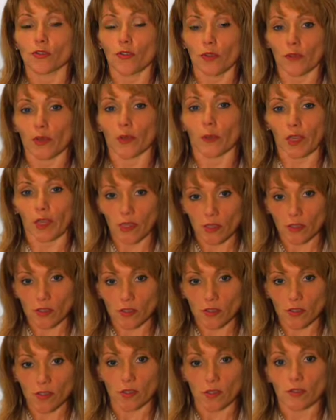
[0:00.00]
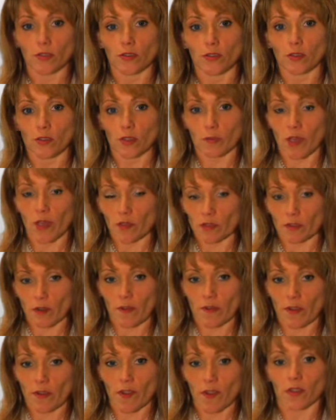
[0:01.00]
to 3 weeks just to make sure
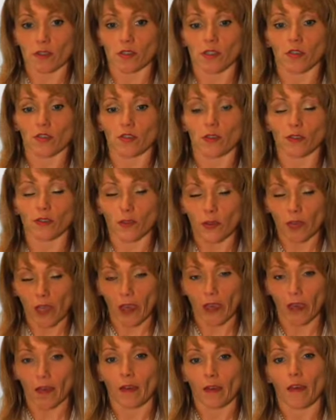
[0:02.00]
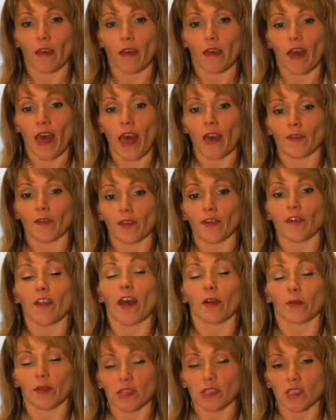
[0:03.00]
everything still looks okay. After
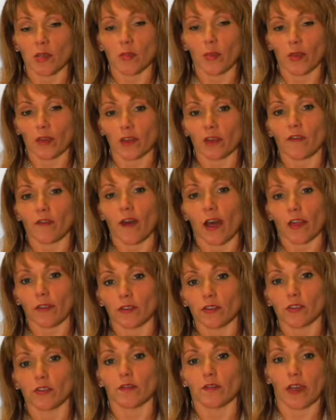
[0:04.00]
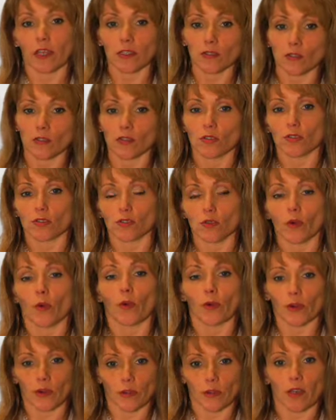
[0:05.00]
that, we typically follow devices
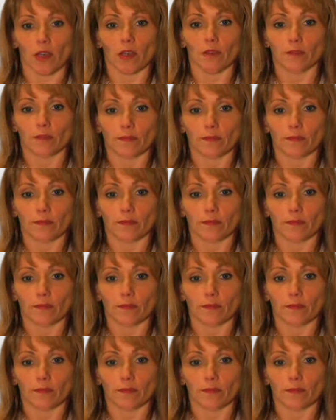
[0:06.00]
quarterly.